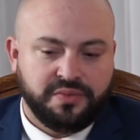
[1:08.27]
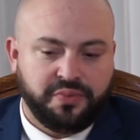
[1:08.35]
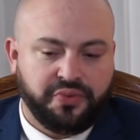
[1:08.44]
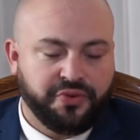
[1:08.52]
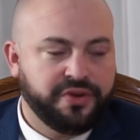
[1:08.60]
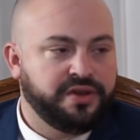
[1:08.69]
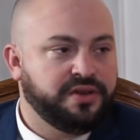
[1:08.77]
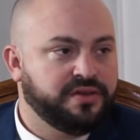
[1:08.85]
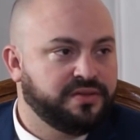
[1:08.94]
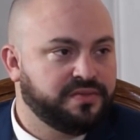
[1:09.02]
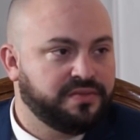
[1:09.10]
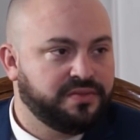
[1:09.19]

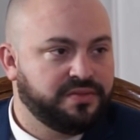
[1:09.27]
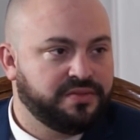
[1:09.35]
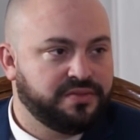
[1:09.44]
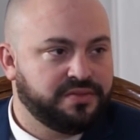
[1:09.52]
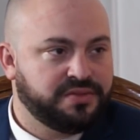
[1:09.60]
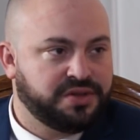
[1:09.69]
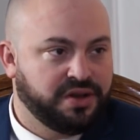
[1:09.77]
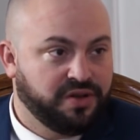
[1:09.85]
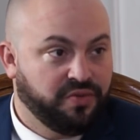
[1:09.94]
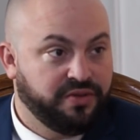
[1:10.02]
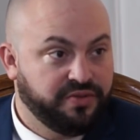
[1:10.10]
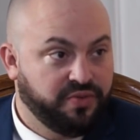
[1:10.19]

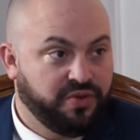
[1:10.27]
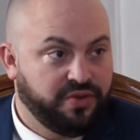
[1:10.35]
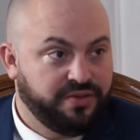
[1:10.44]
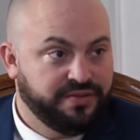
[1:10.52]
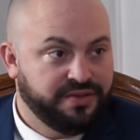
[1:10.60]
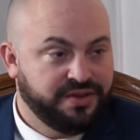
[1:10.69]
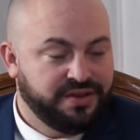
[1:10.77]
pre-Second World War,